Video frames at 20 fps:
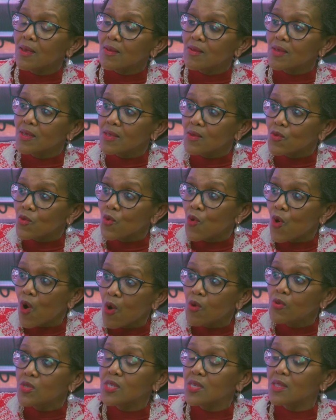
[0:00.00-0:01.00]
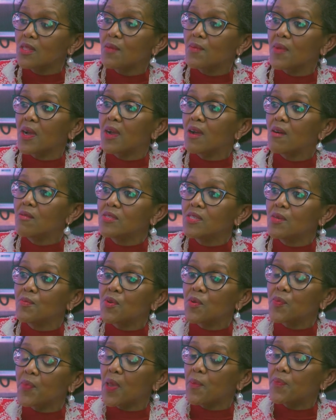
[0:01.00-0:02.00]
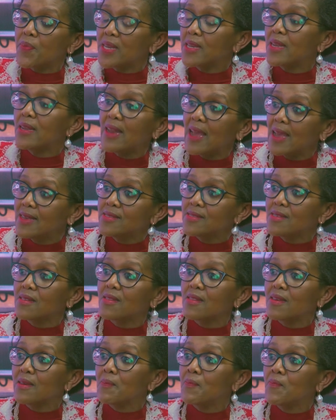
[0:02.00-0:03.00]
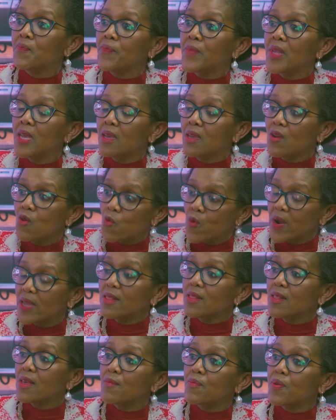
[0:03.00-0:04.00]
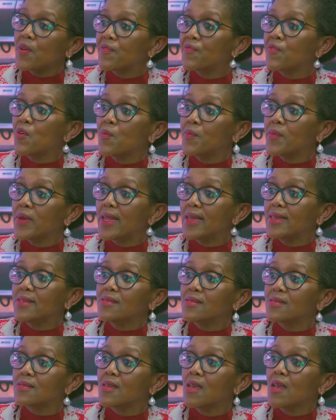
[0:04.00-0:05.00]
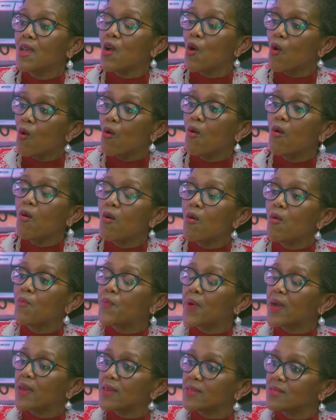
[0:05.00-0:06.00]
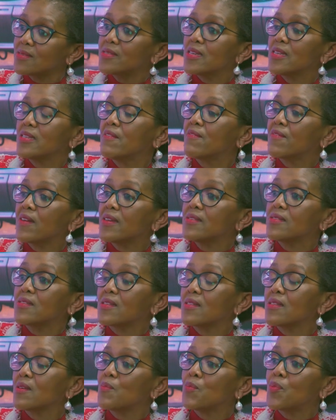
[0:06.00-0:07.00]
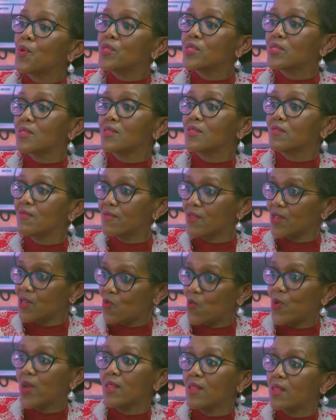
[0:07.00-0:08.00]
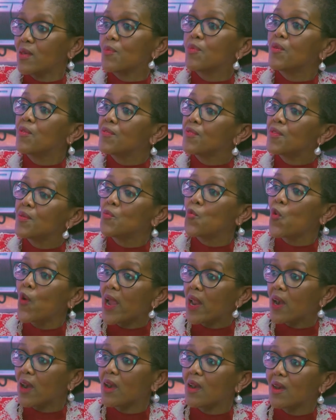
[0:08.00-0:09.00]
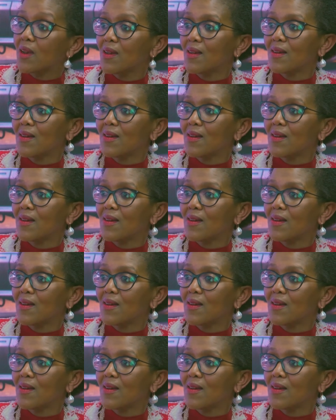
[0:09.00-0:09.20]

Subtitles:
You're holding them accountable by penalizing them when they perform less, or by incentivizing them positively when they perform well.